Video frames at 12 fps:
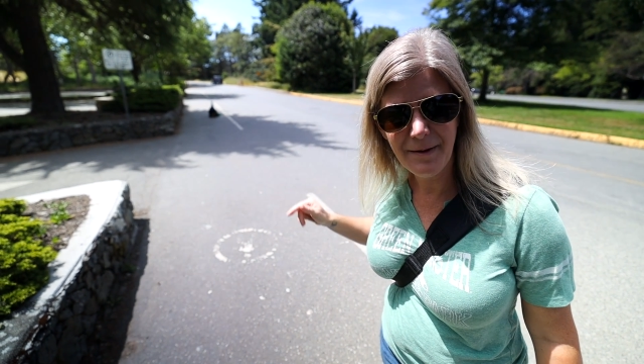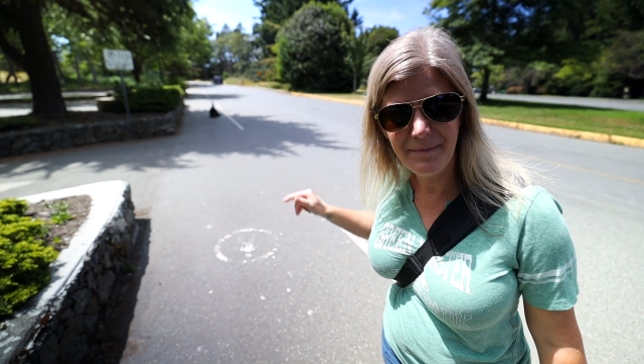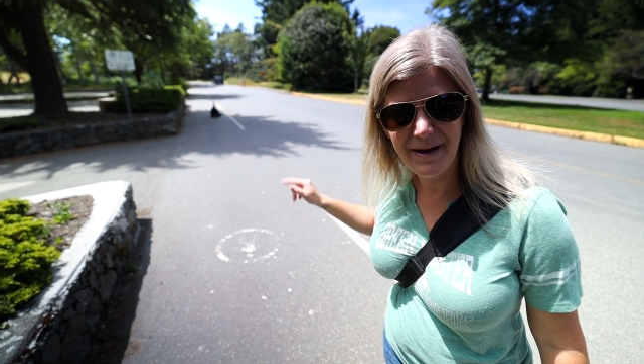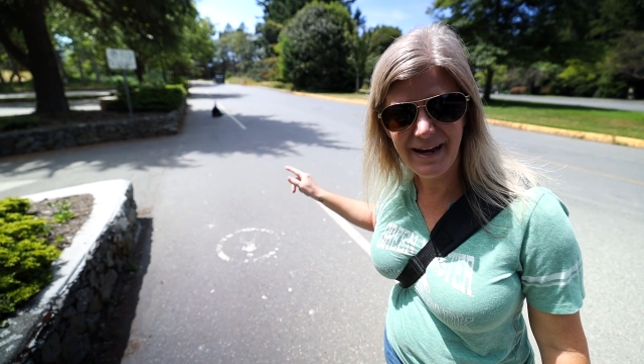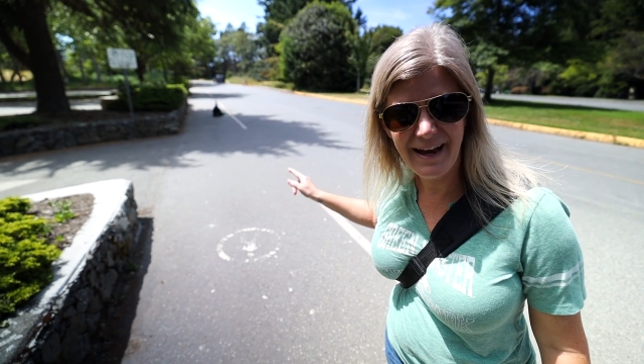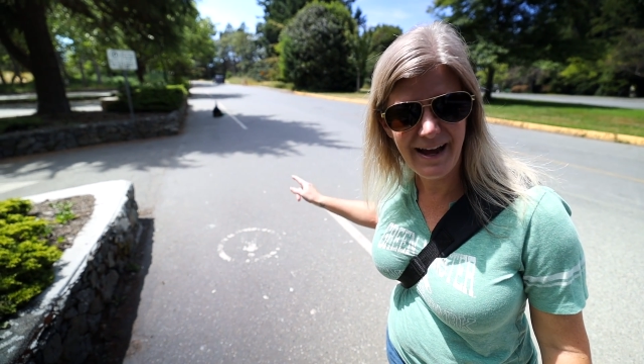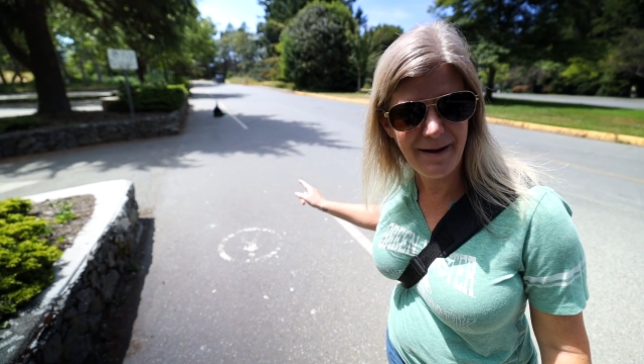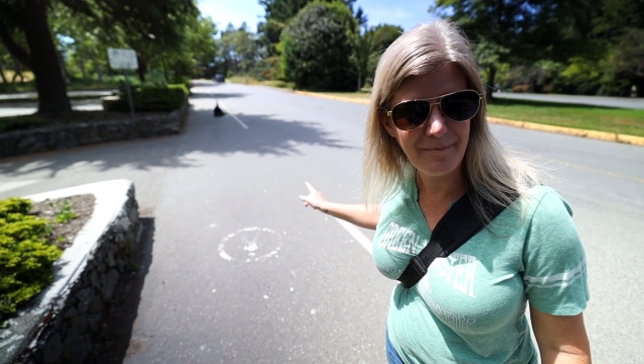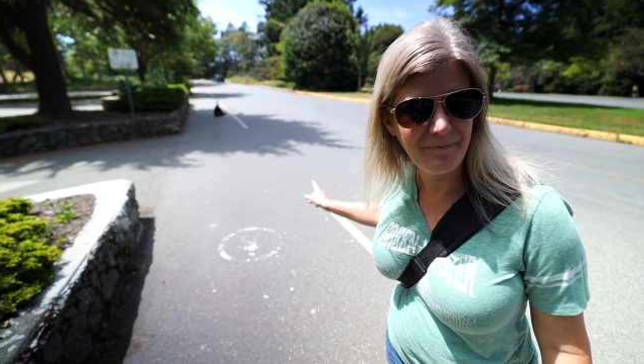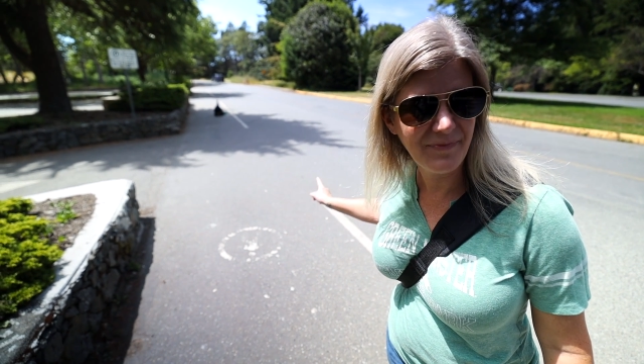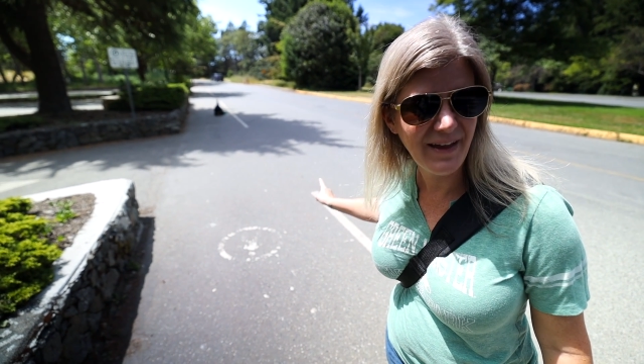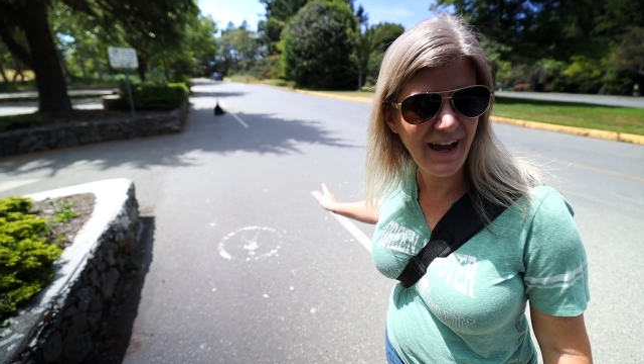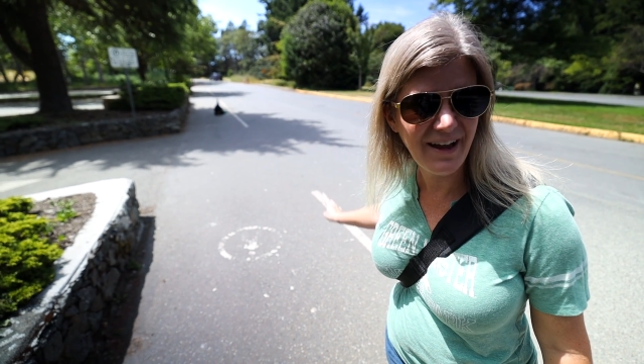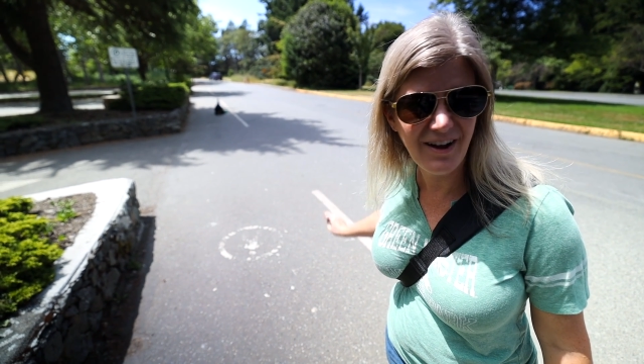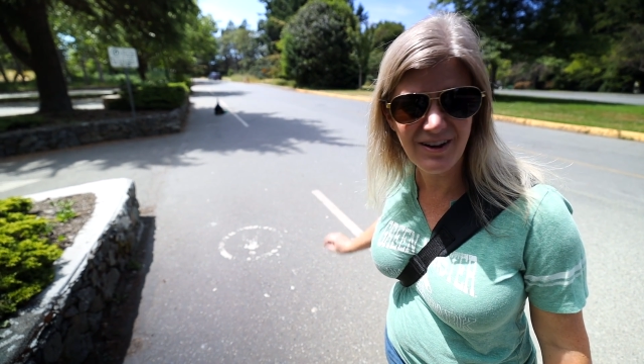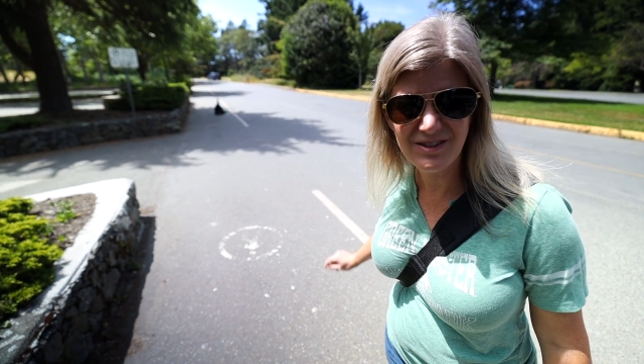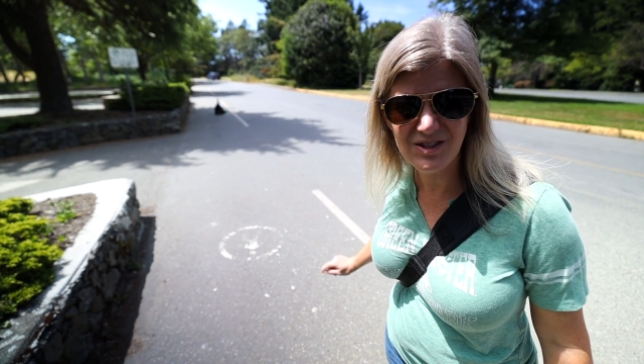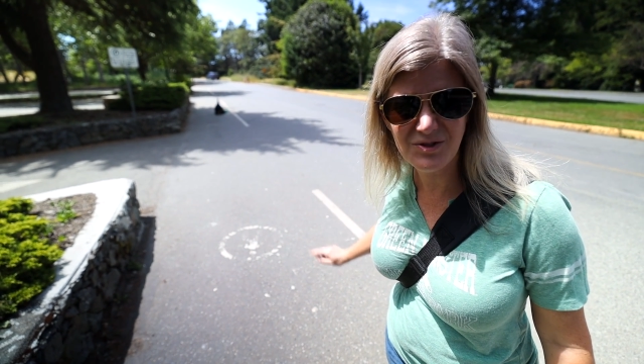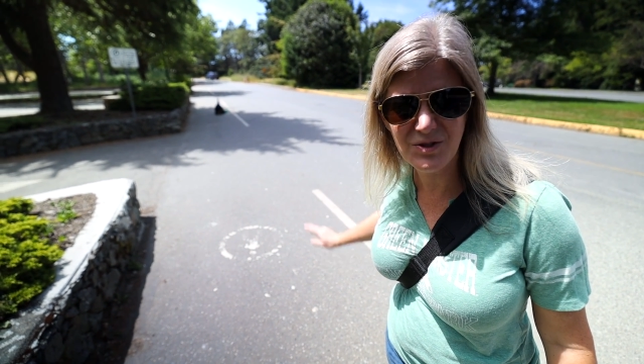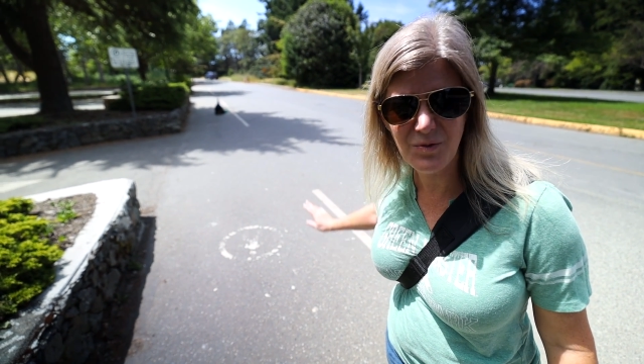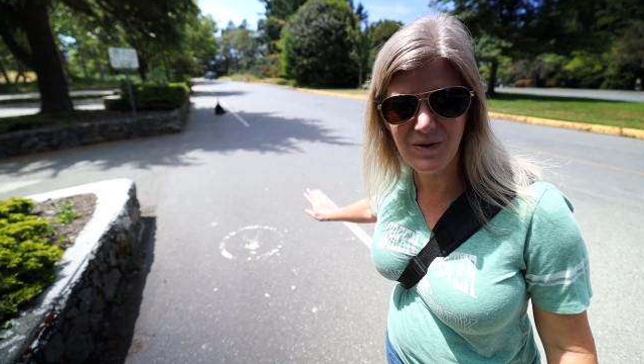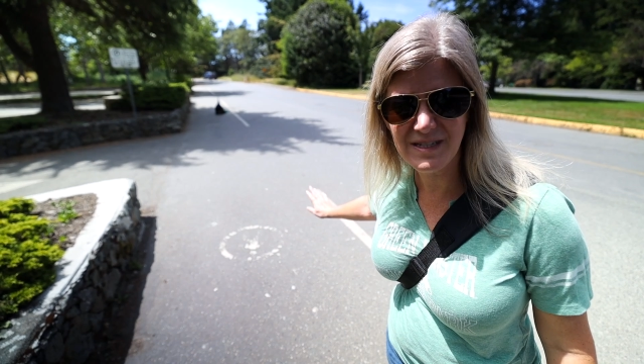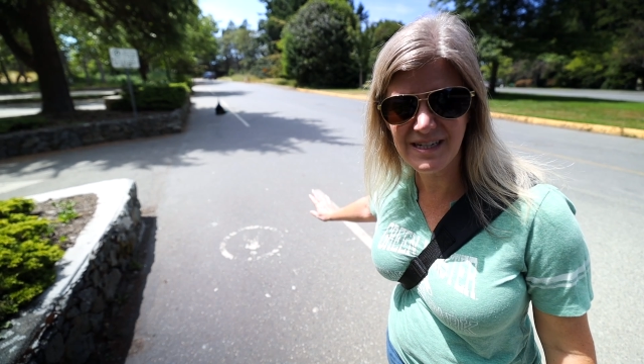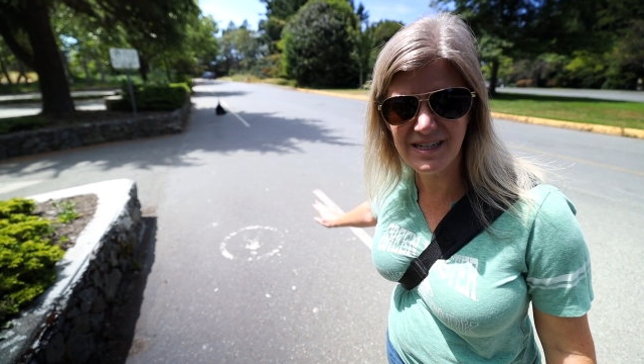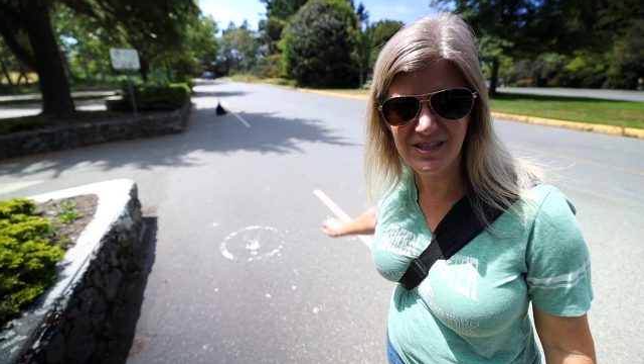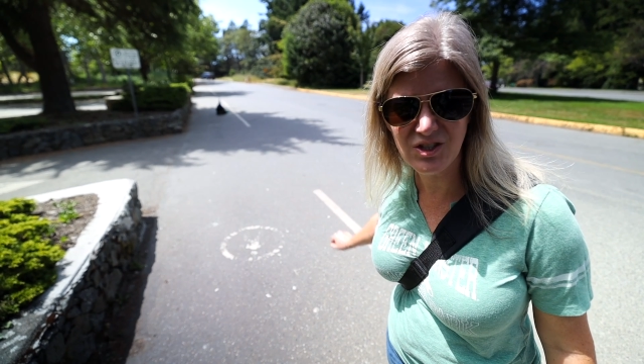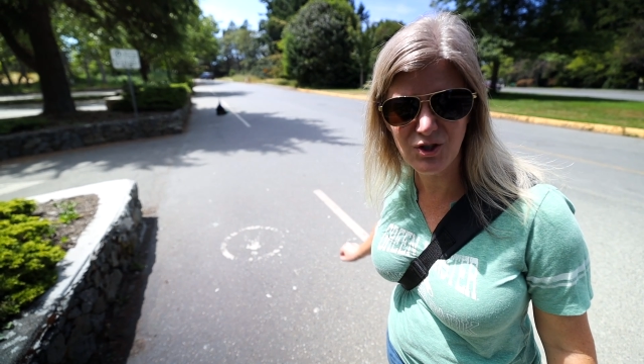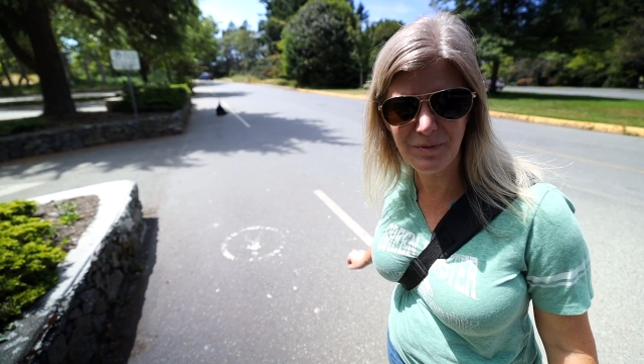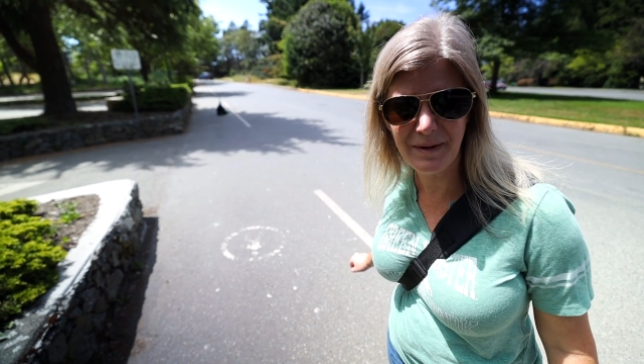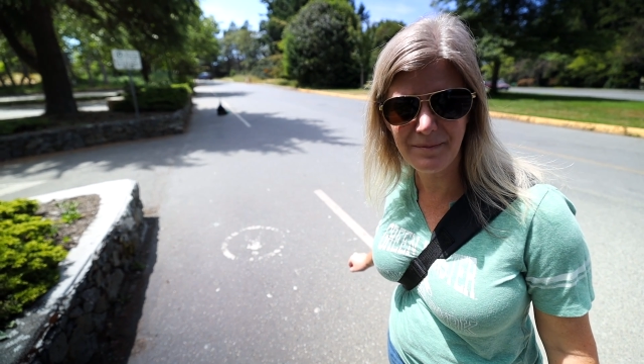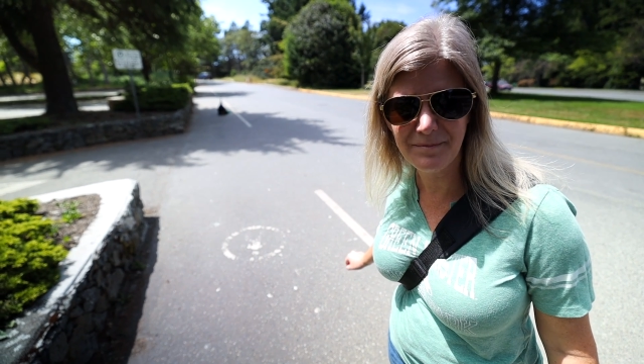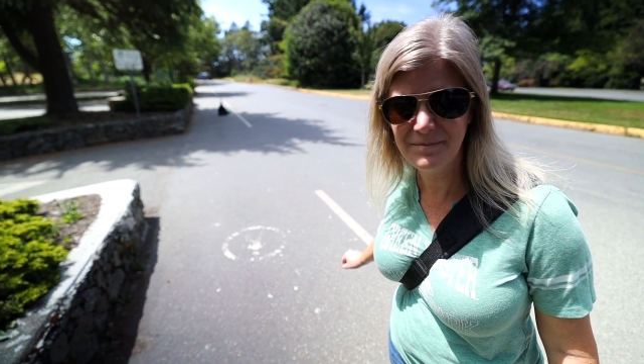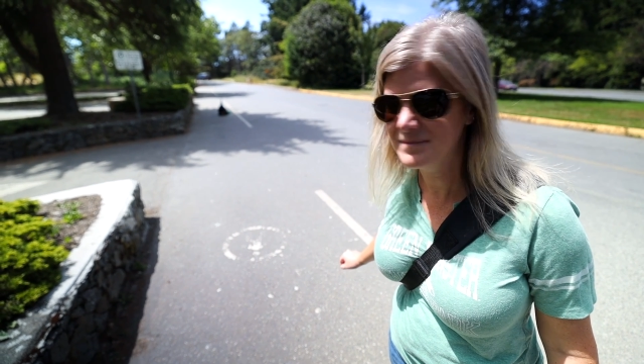but I also don't want to disturb him.